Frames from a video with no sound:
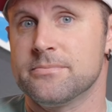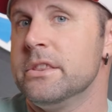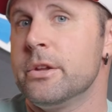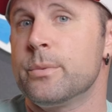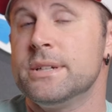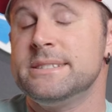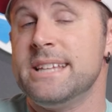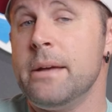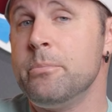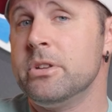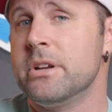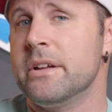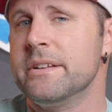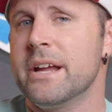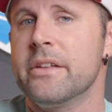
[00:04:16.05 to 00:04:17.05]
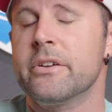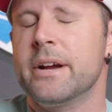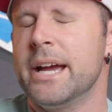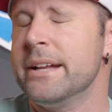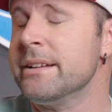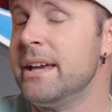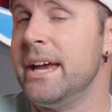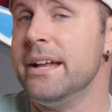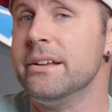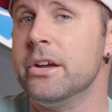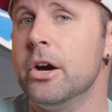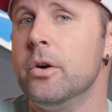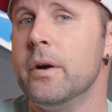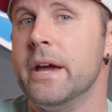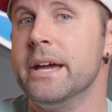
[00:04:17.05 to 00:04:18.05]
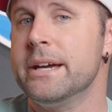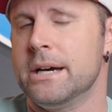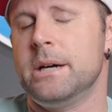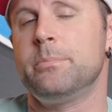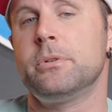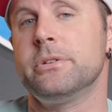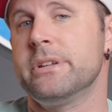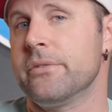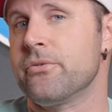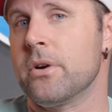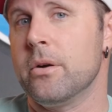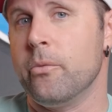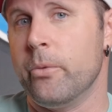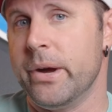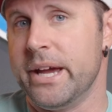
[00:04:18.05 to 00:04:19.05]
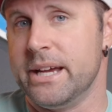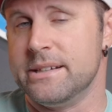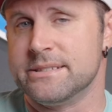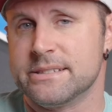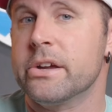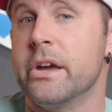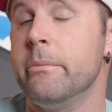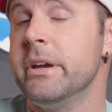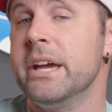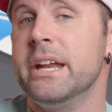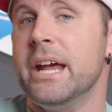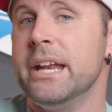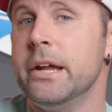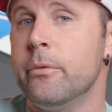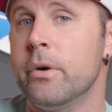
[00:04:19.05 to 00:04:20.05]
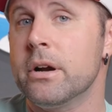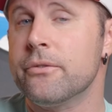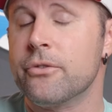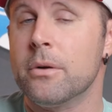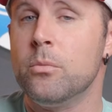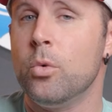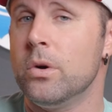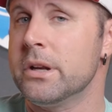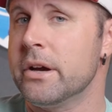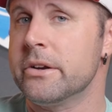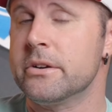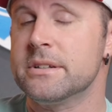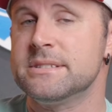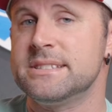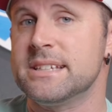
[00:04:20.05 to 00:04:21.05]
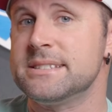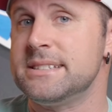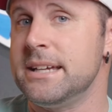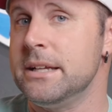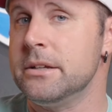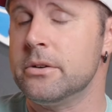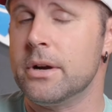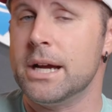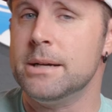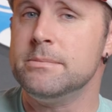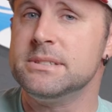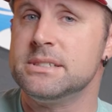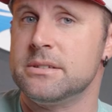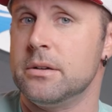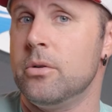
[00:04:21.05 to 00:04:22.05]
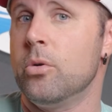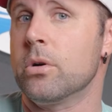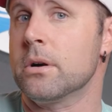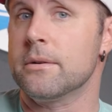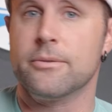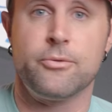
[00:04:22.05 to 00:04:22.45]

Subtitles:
The Red Zeppelin, on the other hand, can go a couple different ways, coming in anywhere from 116 grams or